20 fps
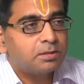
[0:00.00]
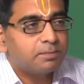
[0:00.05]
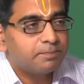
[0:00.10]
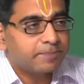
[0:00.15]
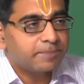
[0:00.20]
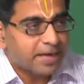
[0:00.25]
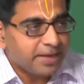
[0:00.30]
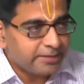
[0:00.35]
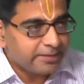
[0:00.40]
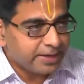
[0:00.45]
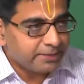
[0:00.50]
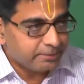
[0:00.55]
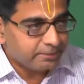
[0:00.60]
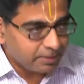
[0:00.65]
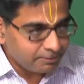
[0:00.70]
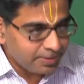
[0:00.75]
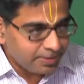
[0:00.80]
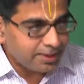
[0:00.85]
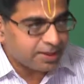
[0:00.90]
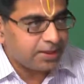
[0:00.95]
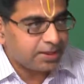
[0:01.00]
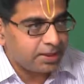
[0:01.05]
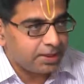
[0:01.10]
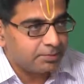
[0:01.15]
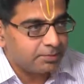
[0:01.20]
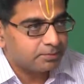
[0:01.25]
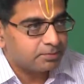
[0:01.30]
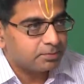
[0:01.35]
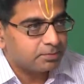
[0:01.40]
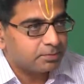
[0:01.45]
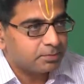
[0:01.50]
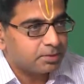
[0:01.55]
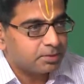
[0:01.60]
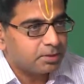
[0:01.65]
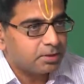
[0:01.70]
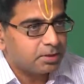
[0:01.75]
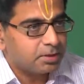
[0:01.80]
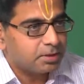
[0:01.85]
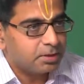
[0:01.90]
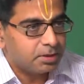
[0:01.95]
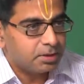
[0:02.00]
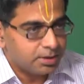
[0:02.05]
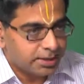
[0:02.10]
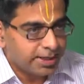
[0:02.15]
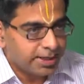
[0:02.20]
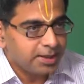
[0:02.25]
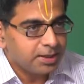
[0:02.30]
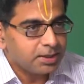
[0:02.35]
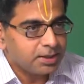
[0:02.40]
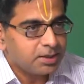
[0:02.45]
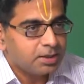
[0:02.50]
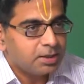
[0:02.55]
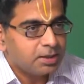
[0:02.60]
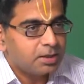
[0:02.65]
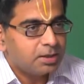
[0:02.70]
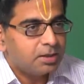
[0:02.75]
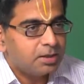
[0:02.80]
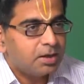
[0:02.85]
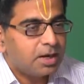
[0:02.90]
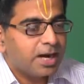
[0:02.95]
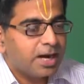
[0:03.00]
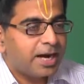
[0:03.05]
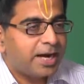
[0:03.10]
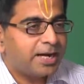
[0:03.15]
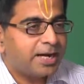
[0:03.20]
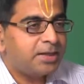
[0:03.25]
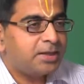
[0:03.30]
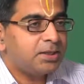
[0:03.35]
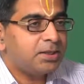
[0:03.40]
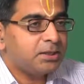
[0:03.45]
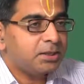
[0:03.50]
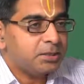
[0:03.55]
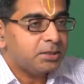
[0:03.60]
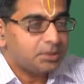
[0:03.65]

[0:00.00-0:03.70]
private public key, right, and